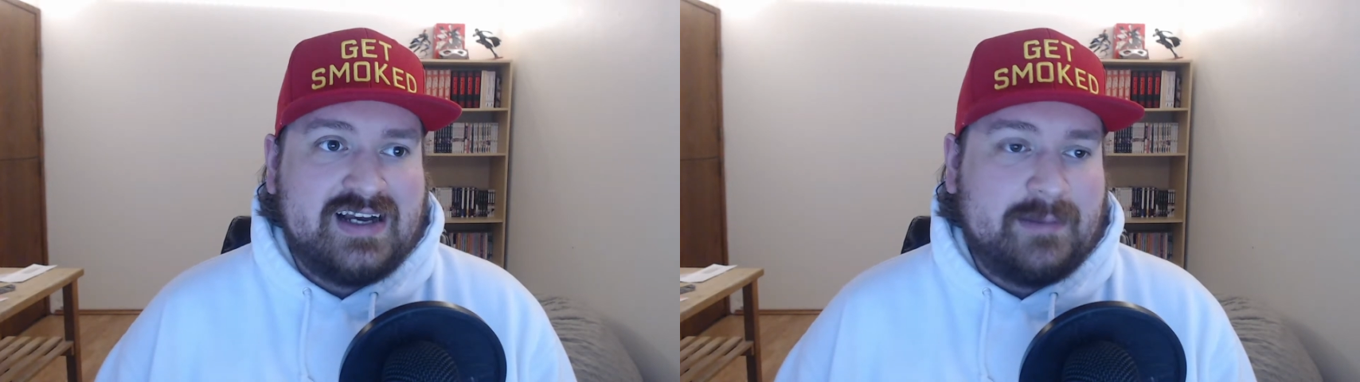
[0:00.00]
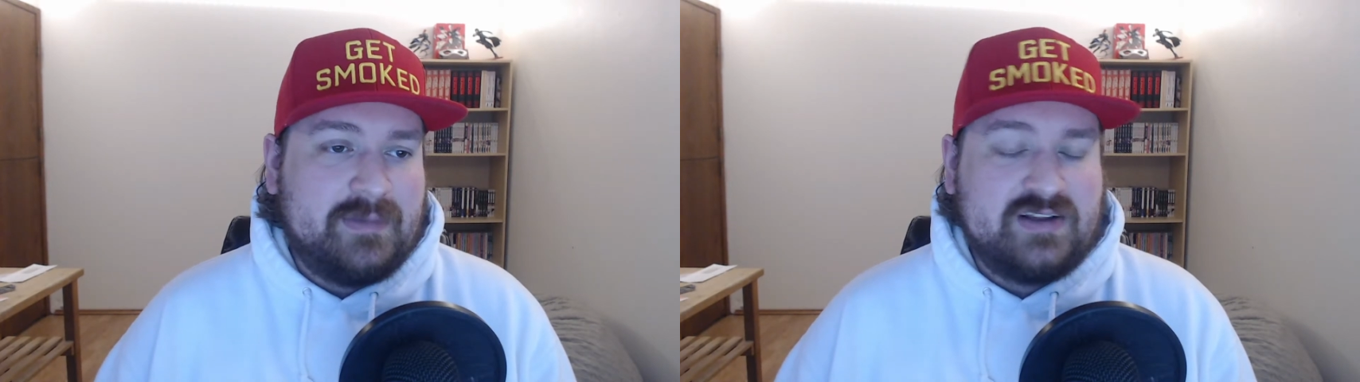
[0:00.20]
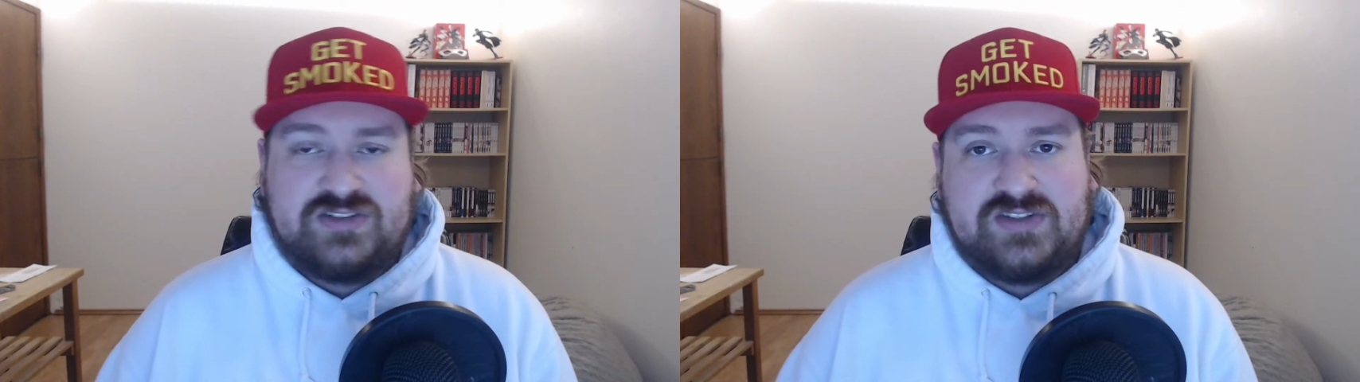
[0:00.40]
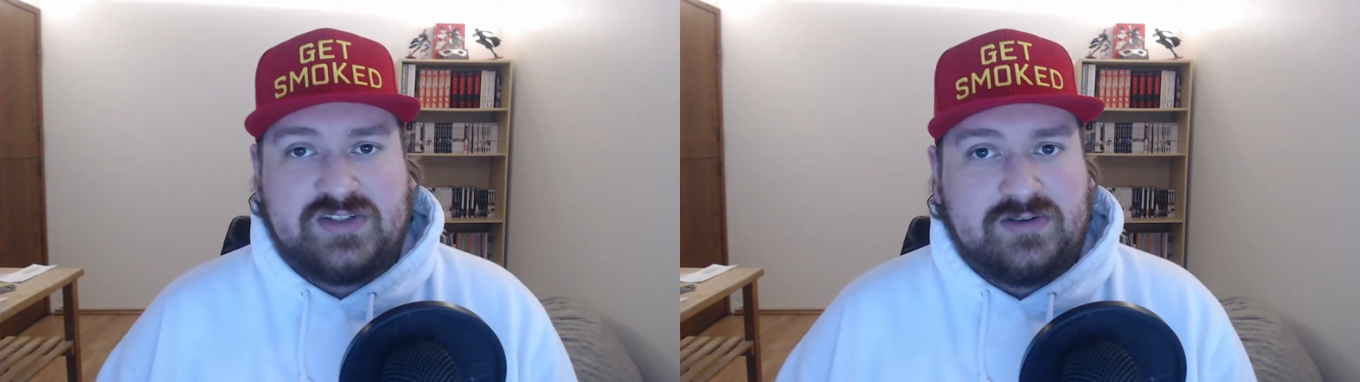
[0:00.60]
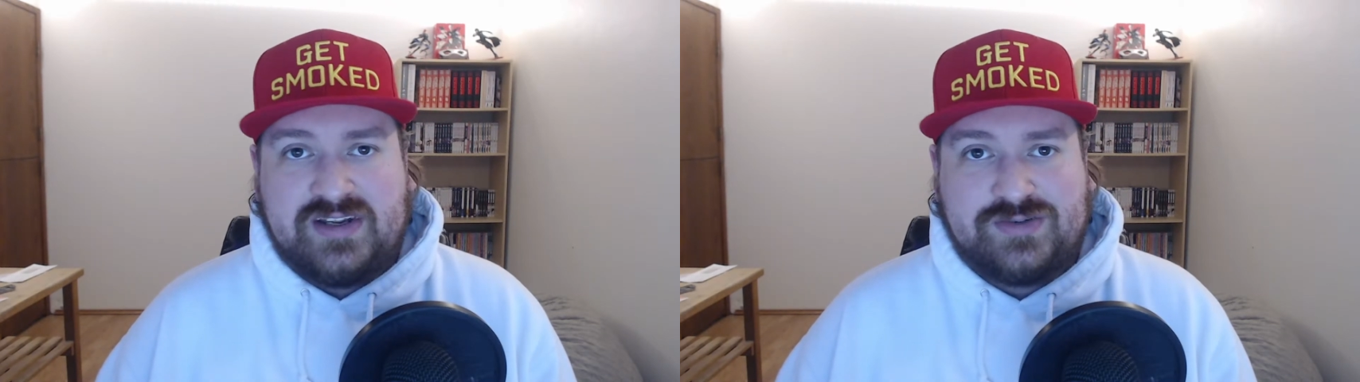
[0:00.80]
I'm not
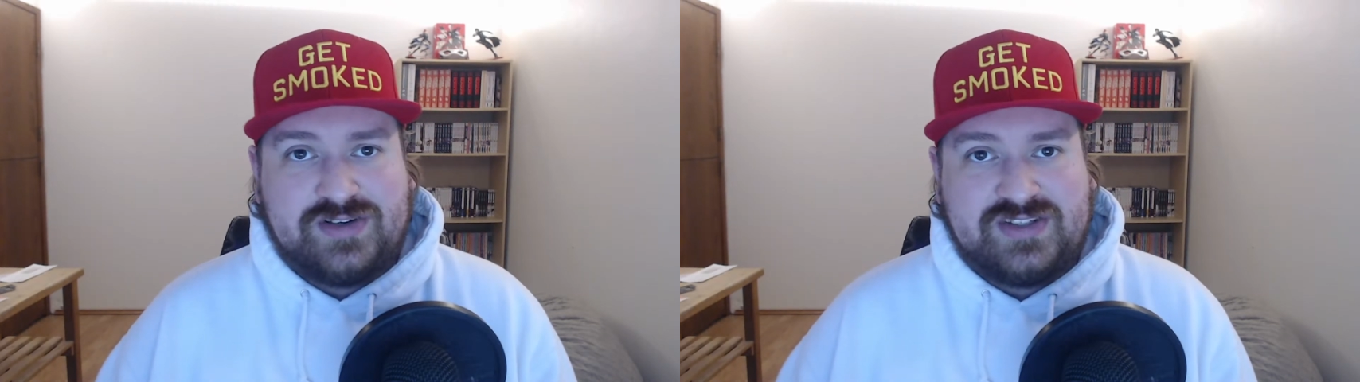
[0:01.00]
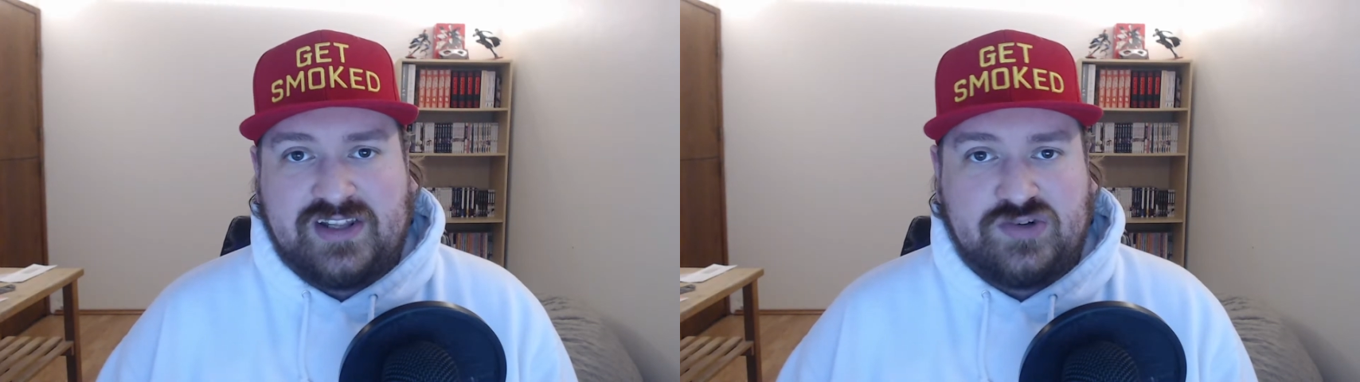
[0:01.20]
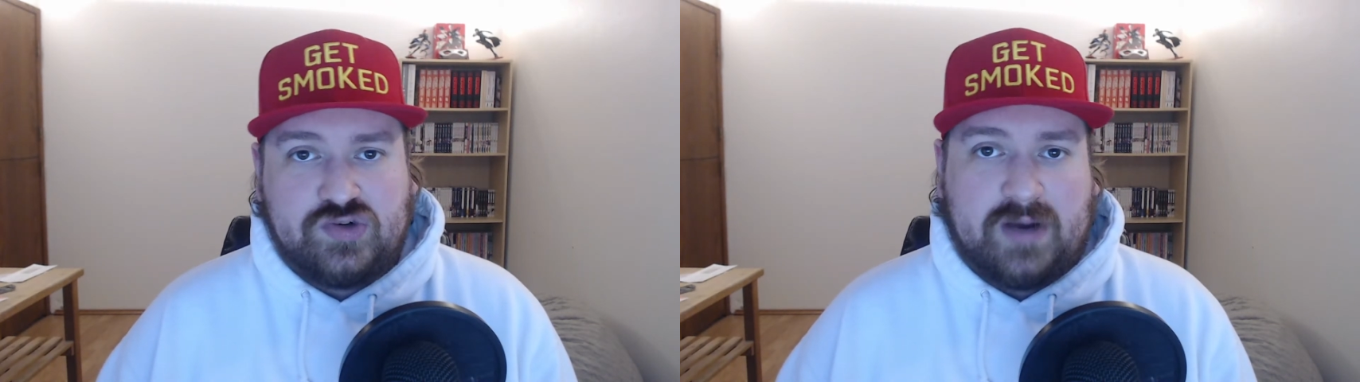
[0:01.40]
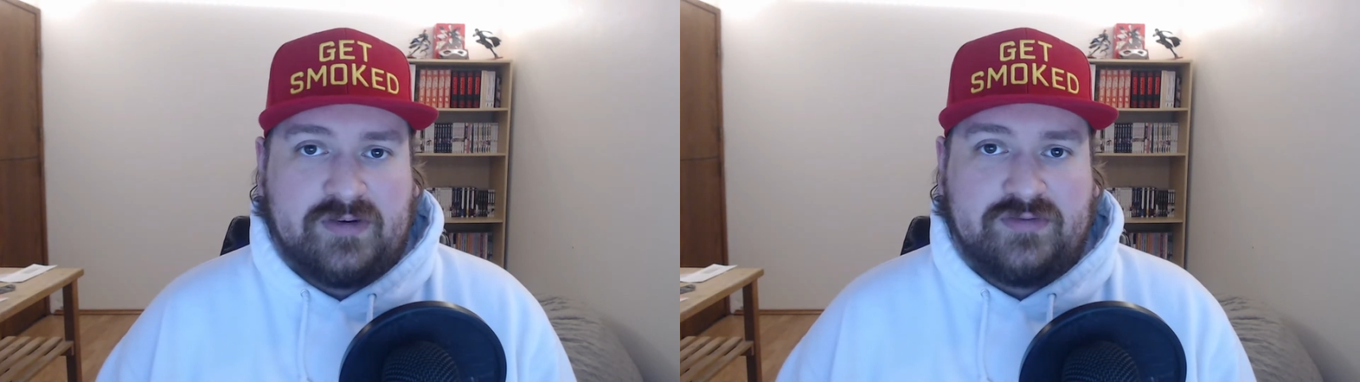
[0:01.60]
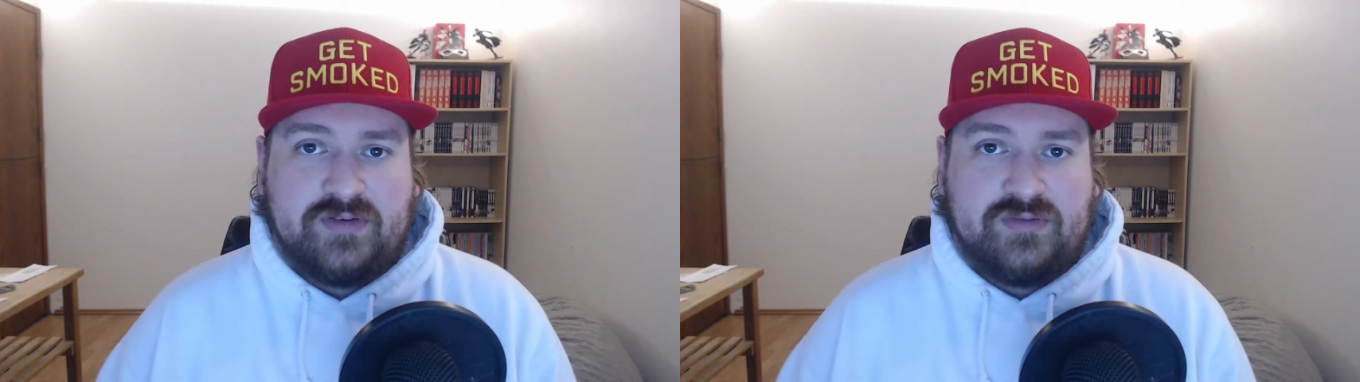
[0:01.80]
so interested in the drama
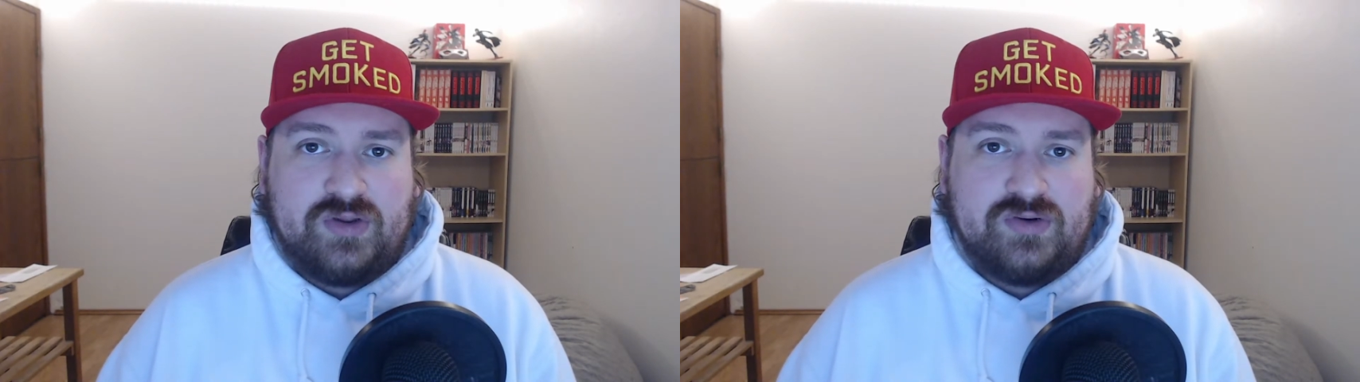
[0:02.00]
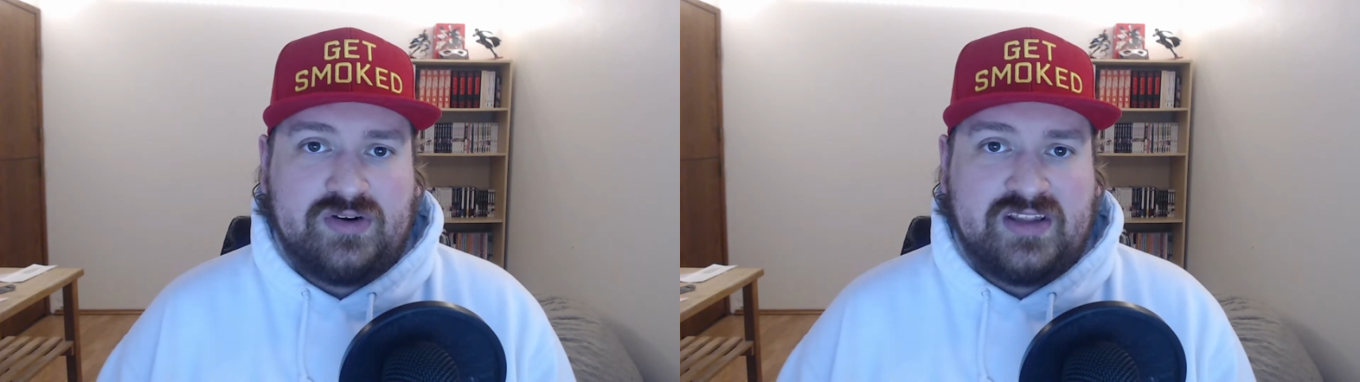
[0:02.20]
of Overlord.